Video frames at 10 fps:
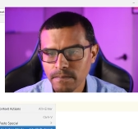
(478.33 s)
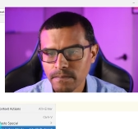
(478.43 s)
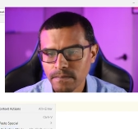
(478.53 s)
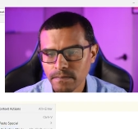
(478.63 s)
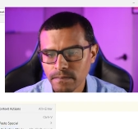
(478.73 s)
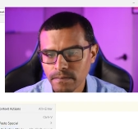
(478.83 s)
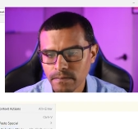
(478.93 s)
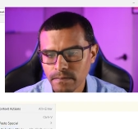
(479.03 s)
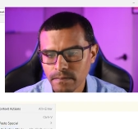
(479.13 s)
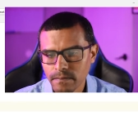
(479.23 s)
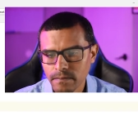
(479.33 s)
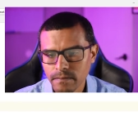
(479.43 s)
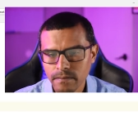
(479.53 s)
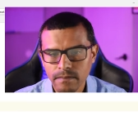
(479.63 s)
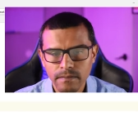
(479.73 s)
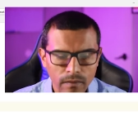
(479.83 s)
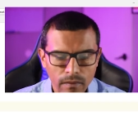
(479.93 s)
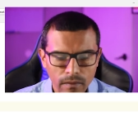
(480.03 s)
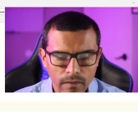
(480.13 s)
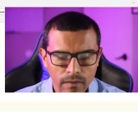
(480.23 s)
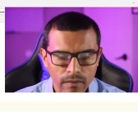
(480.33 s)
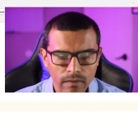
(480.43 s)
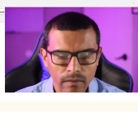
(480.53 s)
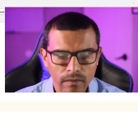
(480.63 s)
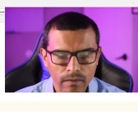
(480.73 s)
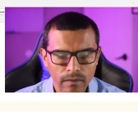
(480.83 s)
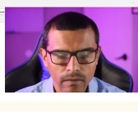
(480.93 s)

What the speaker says: [no speech]